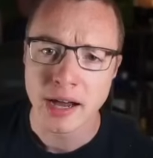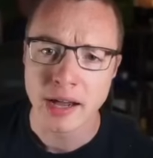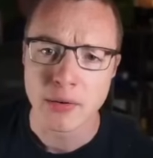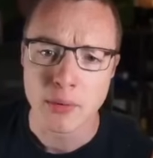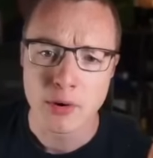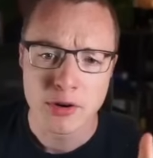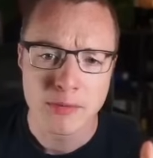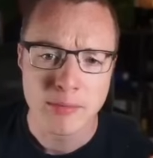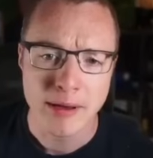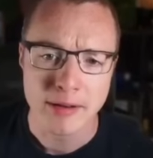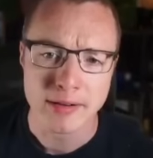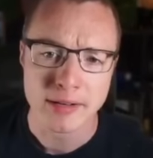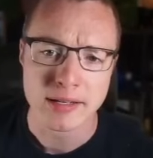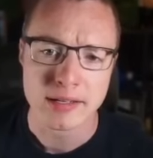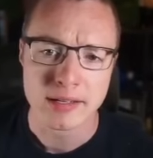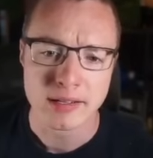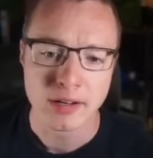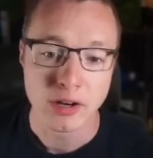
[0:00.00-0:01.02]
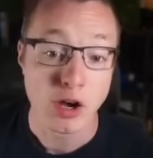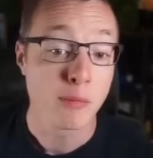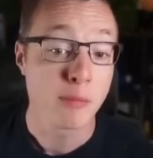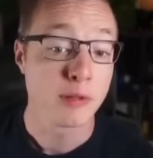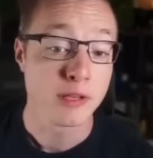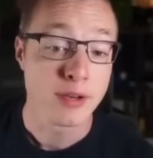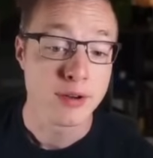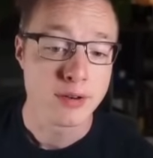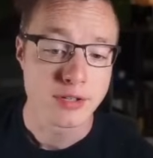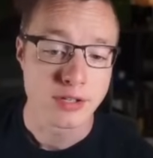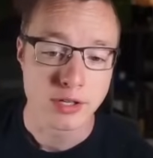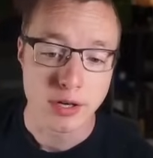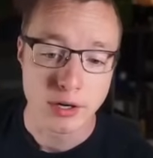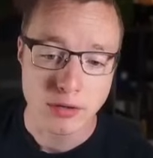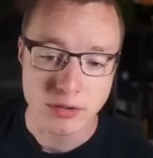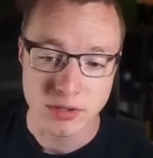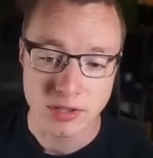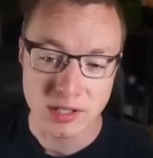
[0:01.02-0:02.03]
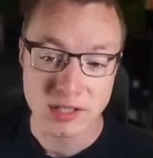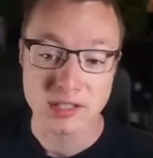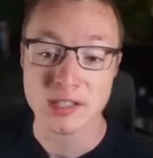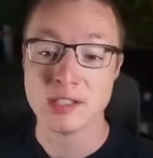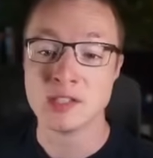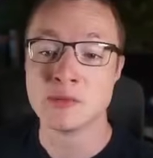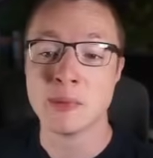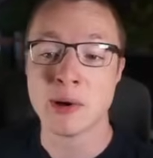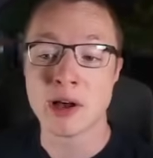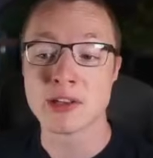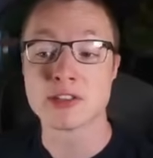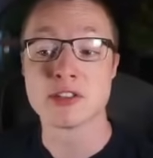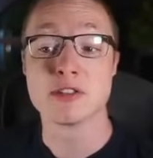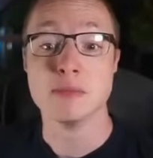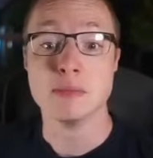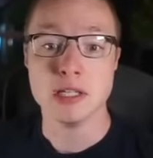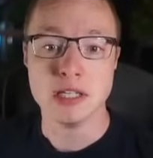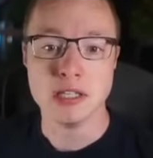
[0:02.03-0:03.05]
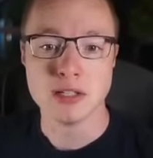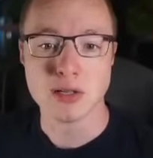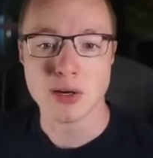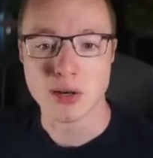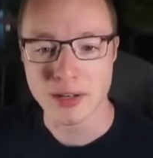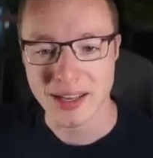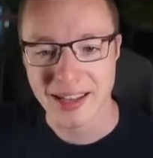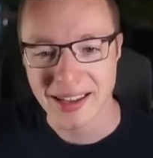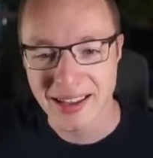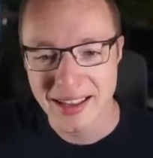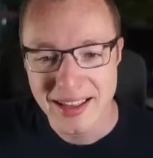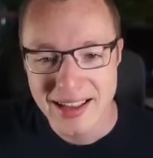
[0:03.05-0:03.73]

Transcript: I wrote about it a couple of years ago, so this is past me talking.